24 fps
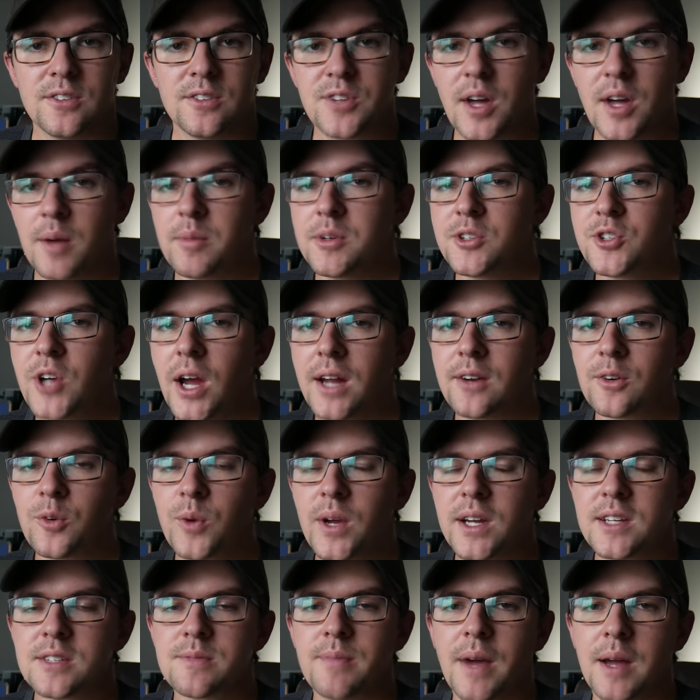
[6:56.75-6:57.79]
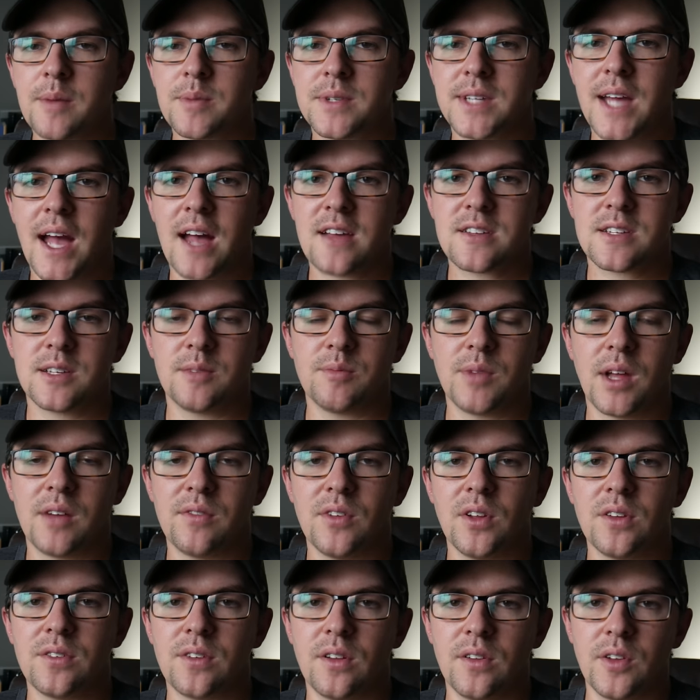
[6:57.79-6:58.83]
So I'll be trying to raise my potassium
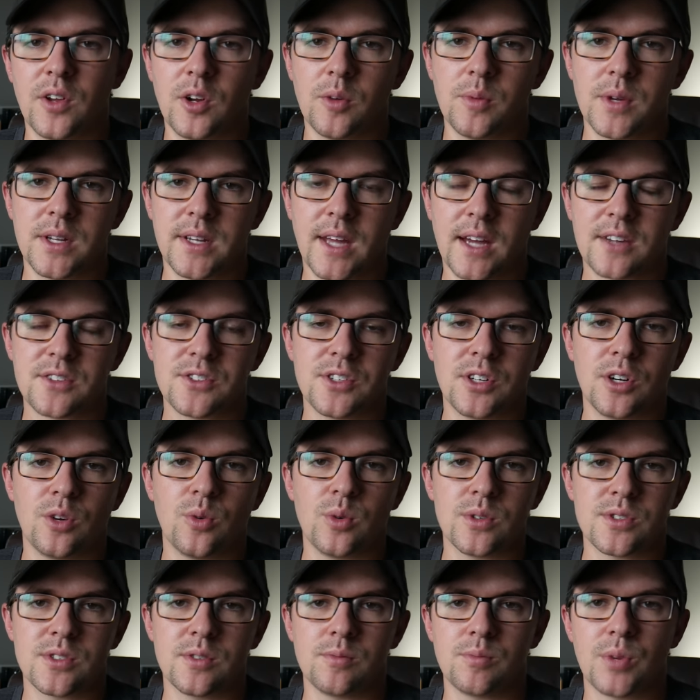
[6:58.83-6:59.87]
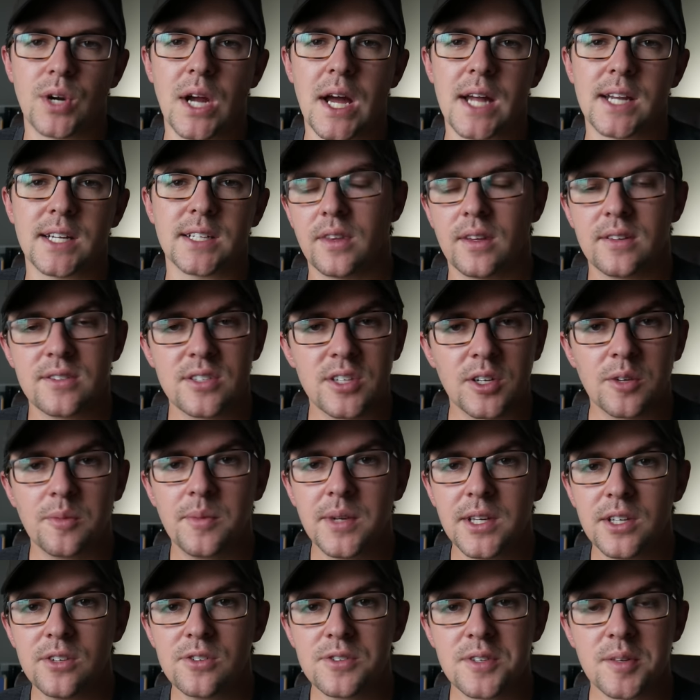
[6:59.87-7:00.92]
levels a little bit next year with some product. Still gonna
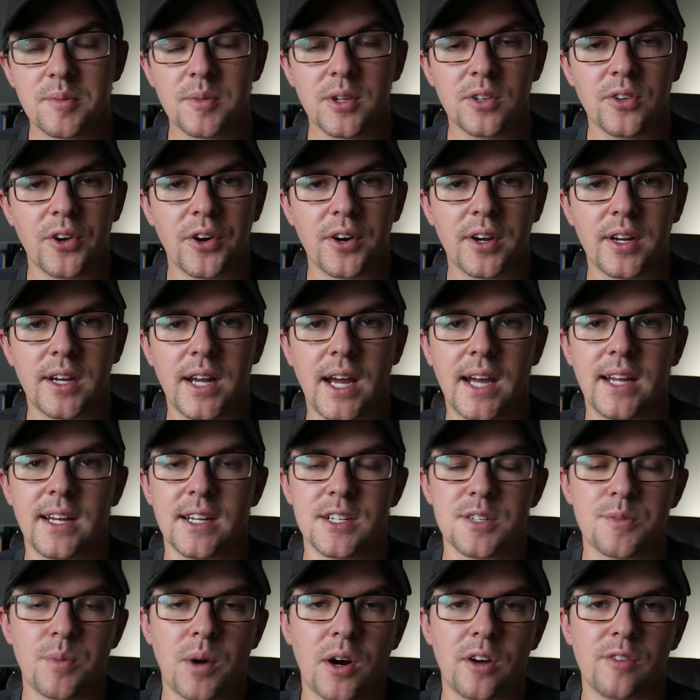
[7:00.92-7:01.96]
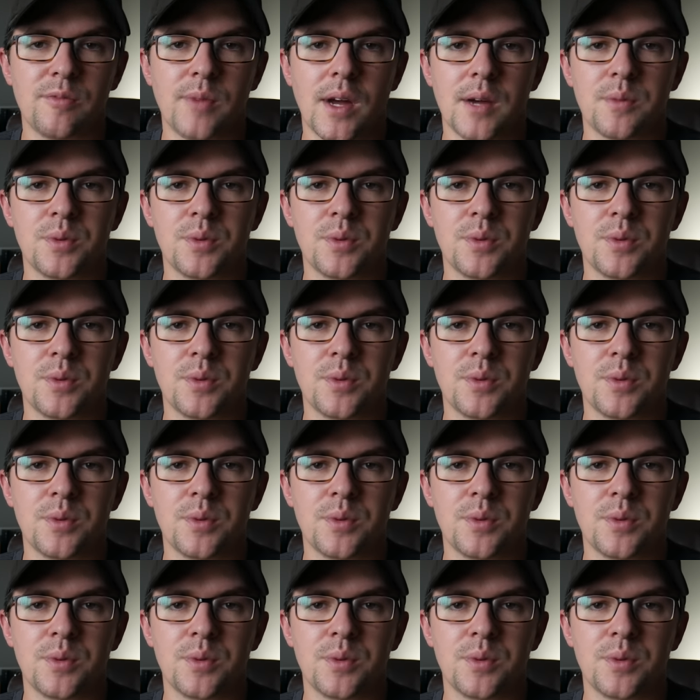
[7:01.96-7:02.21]
be using the Milorganite as part of my